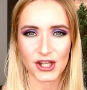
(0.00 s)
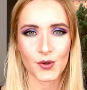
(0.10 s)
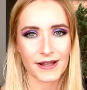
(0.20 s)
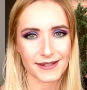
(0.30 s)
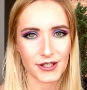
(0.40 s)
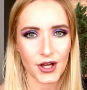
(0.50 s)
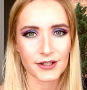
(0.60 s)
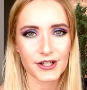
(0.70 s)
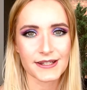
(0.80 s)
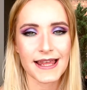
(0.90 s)
US
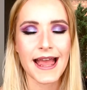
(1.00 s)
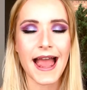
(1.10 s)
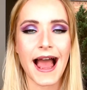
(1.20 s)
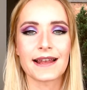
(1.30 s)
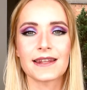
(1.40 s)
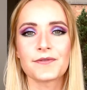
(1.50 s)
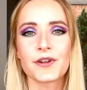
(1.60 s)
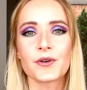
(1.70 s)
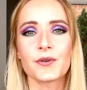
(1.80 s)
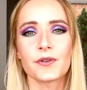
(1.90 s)
dollars. And if
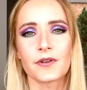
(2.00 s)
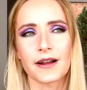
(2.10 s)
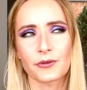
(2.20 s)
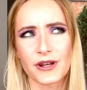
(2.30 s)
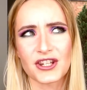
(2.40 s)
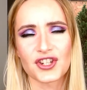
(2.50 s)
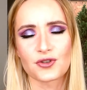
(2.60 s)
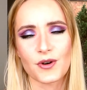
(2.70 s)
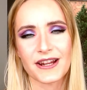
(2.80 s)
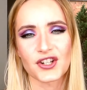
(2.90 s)
you reach the
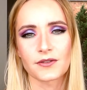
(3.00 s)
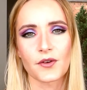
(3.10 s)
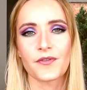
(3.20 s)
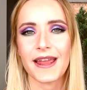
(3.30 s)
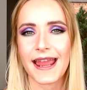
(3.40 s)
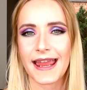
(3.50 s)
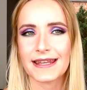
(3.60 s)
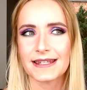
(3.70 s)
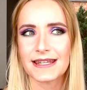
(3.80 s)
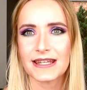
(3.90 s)
threshold of
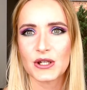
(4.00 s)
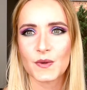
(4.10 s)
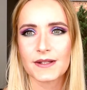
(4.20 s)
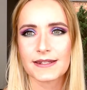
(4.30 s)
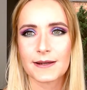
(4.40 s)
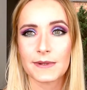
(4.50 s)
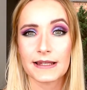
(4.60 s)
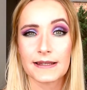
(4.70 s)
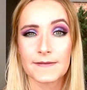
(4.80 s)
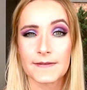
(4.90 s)
80 euros, I believe,